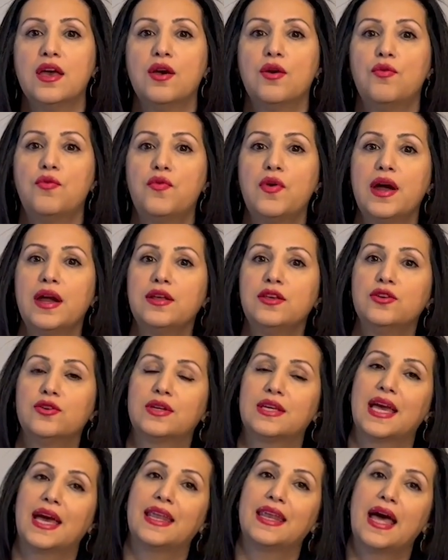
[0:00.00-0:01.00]
where you
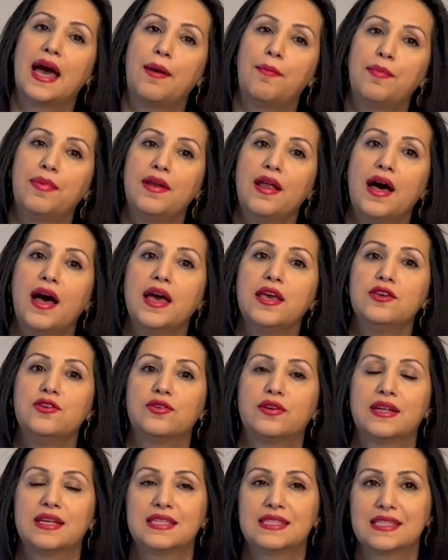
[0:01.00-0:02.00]
can apply
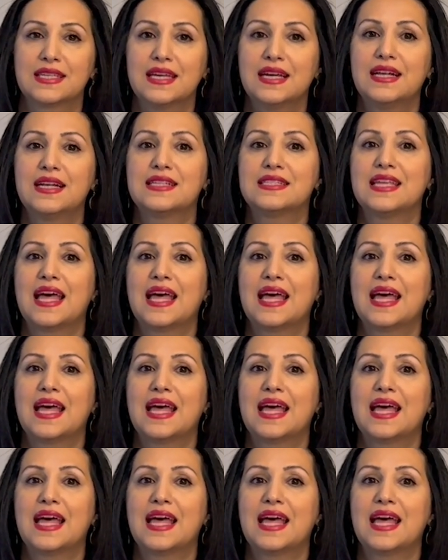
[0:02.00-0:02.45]
your skills